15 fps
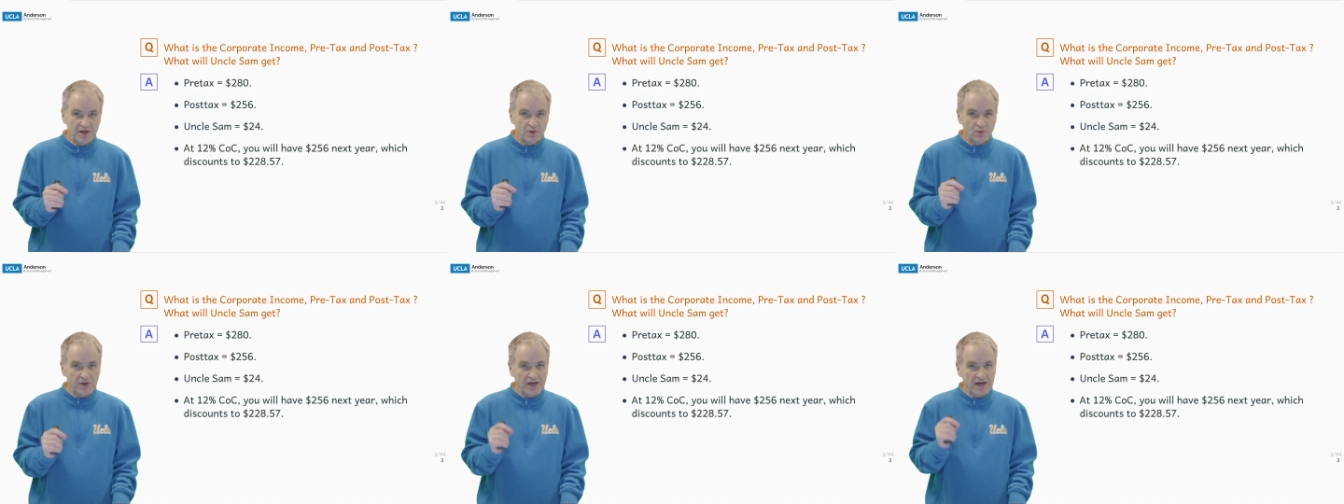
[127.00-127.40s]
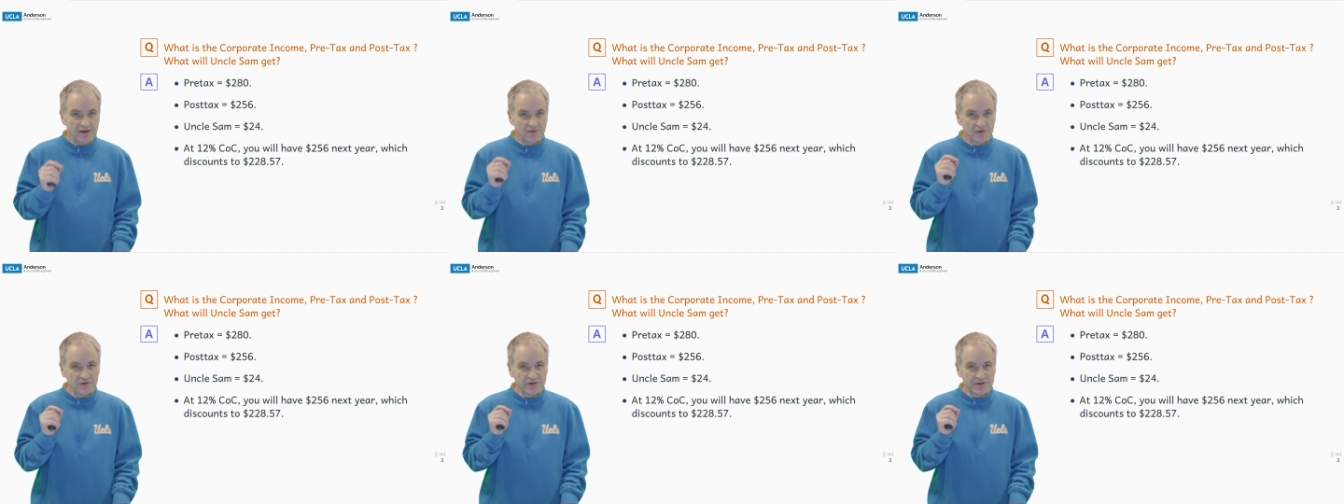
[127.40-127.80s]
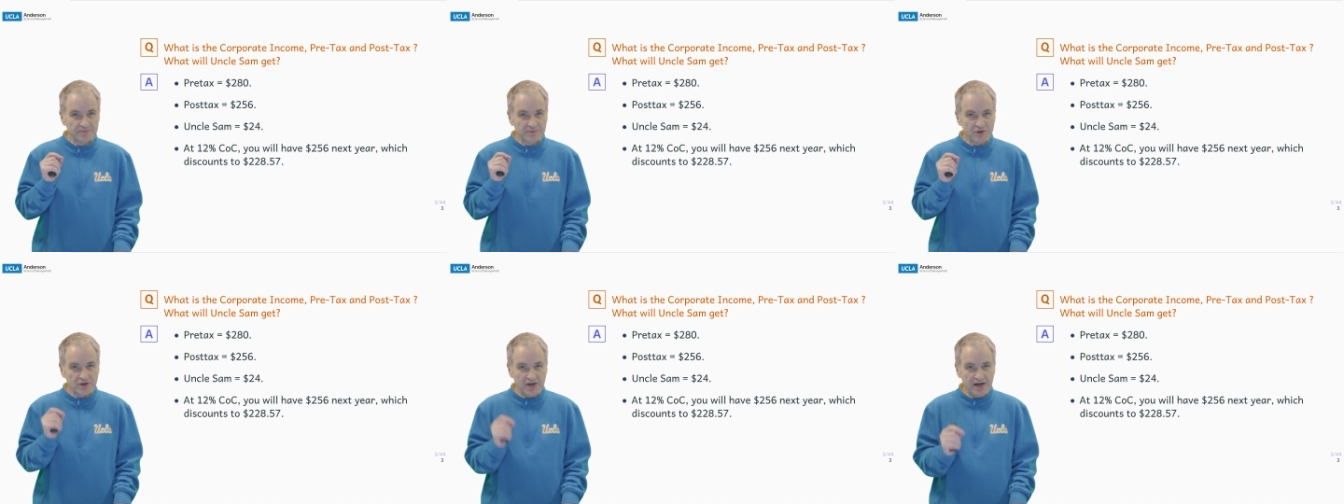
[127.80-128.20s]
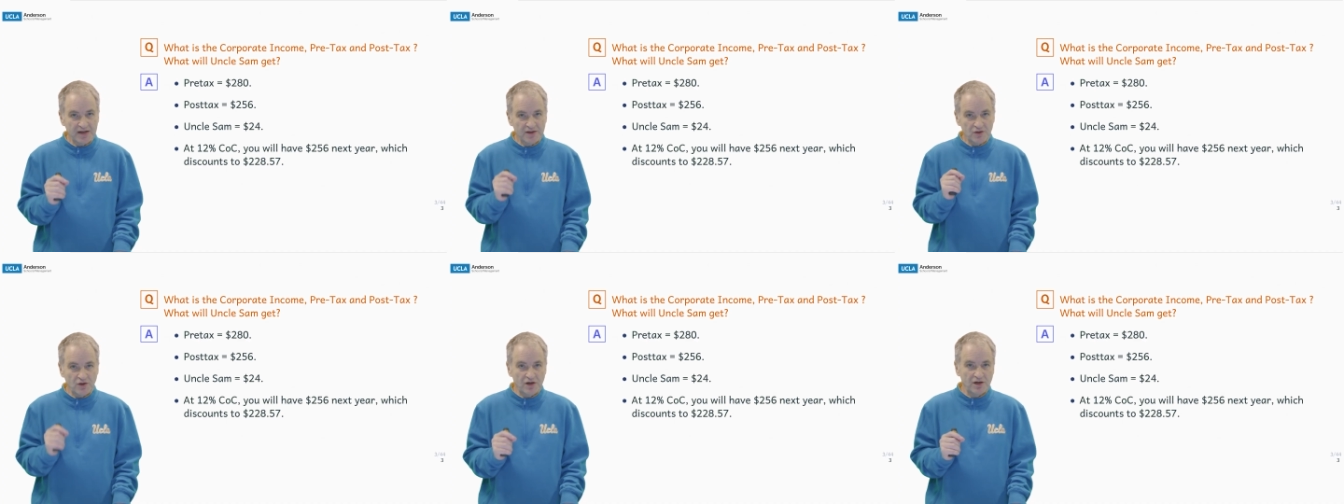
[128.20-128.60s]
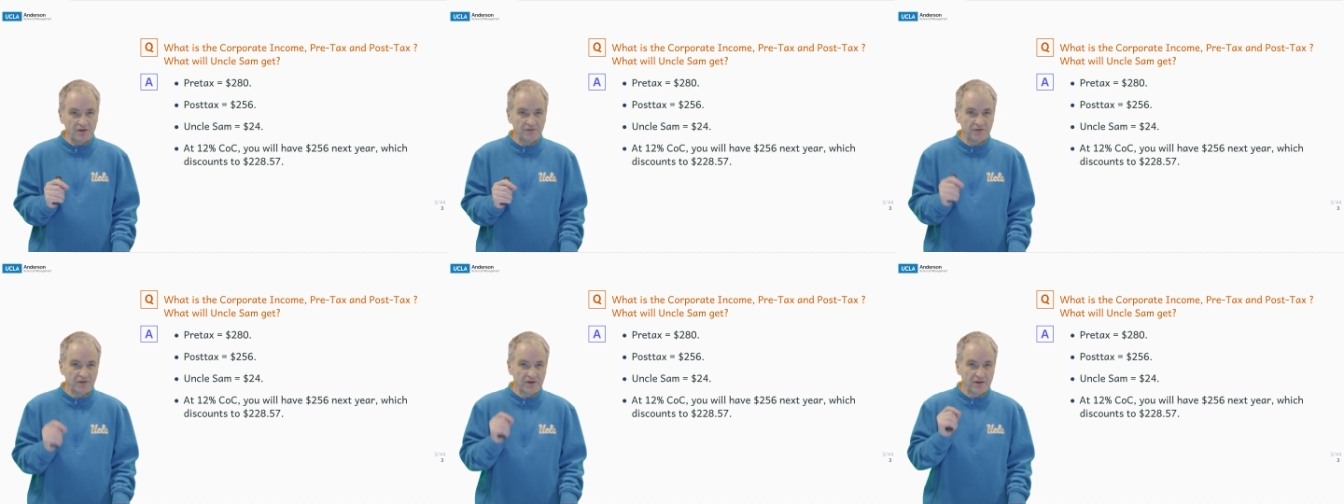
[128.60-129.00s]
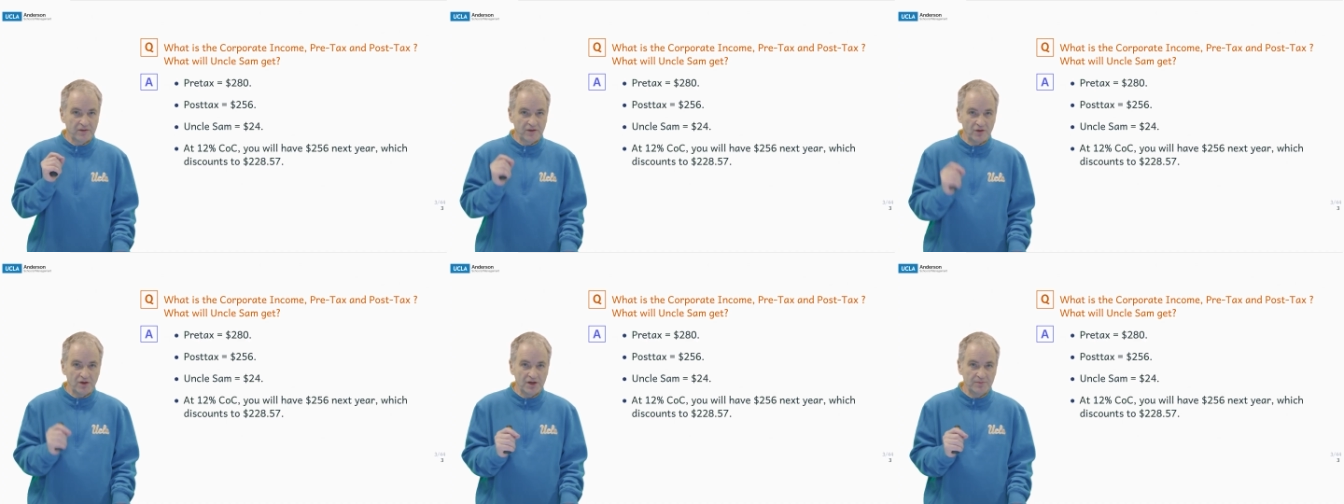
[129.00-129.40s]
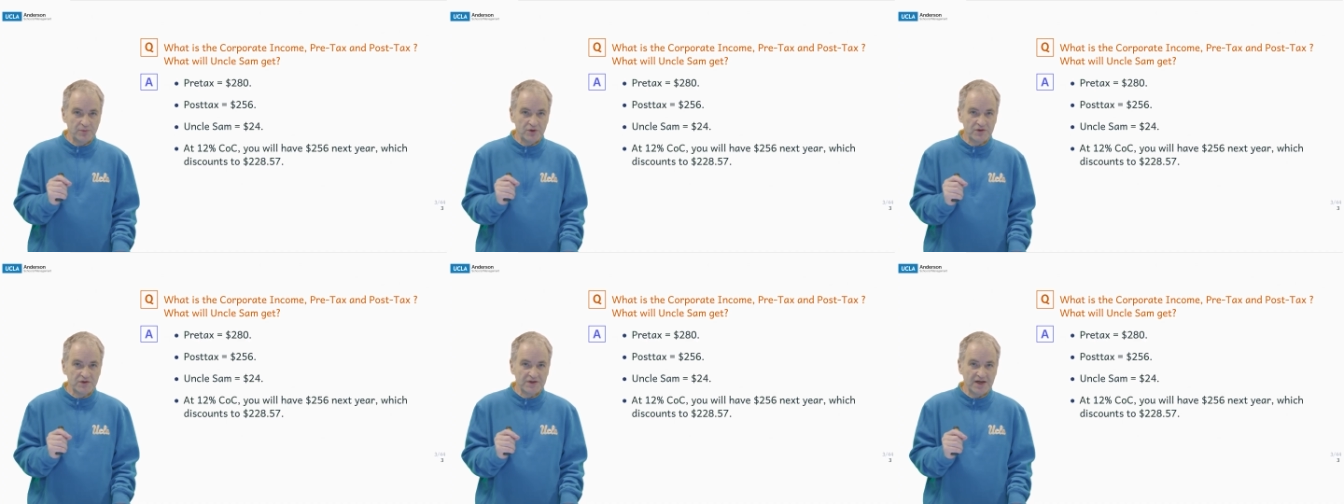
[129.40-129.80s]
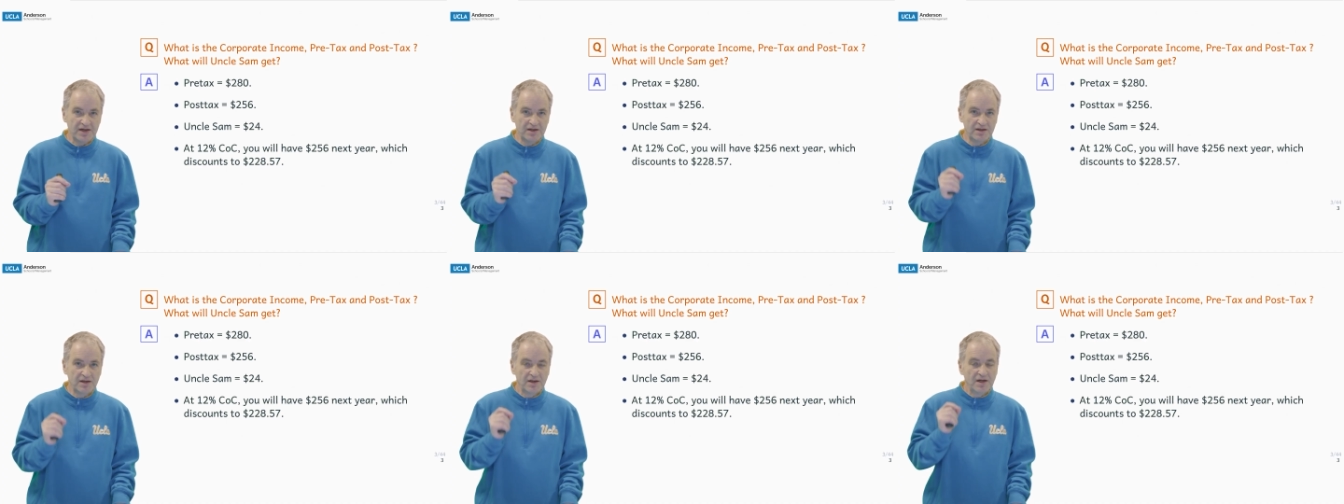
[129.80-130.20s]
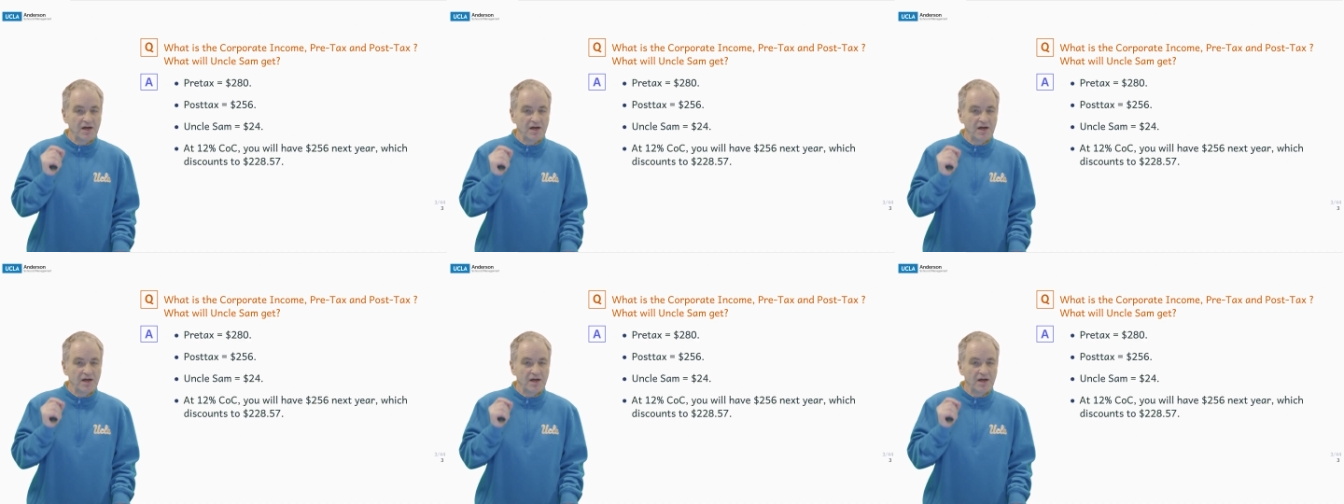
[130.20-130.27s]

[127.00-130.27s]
we have to subtract off the 30%